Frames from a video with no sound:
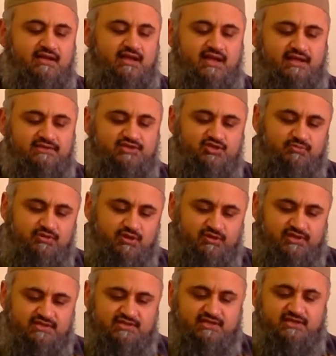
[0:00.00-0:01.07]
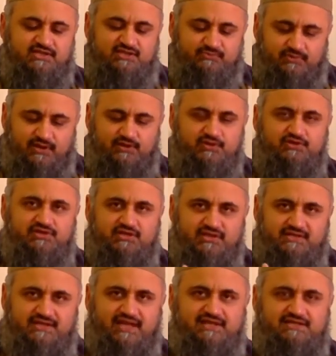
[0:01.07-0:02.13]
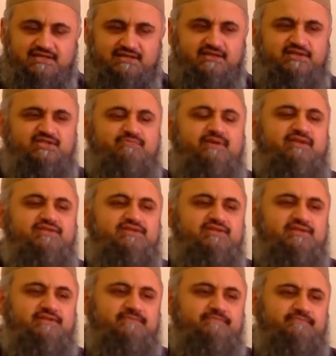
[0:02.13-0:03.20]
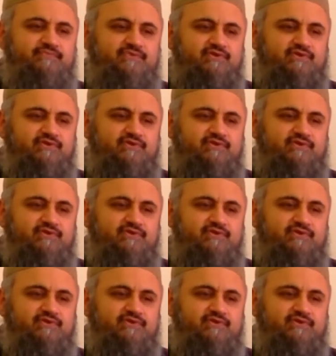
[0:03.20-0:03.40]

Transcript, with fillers: And to be honest, an explosion is actually an expansion.